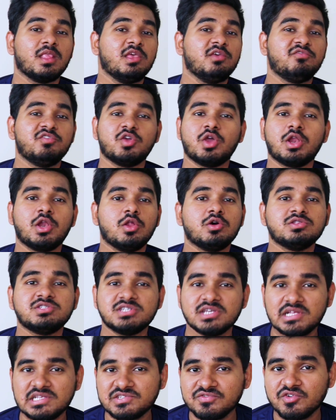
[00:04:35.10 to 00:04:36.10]
If you can learn
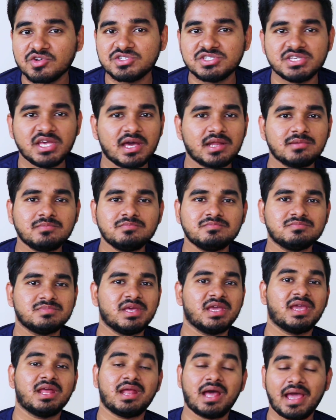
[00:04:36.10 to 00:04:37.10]
Salesforce CRM,
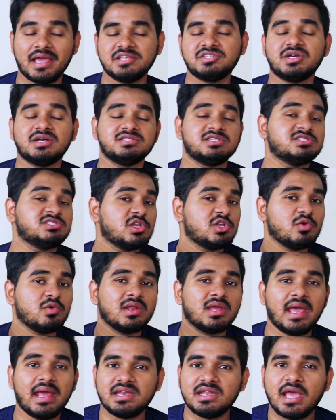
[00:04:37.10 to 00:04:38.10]
there are high chances that you will
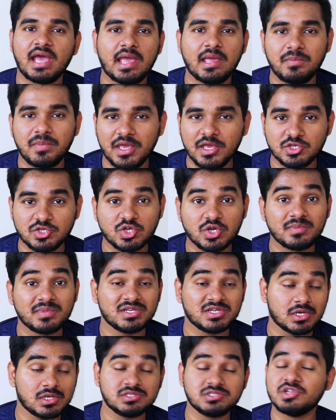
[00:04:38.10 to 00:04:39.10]
get a high paying job.
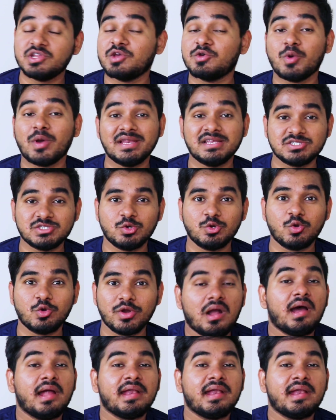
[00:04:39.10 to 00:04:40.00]
It also requires no code.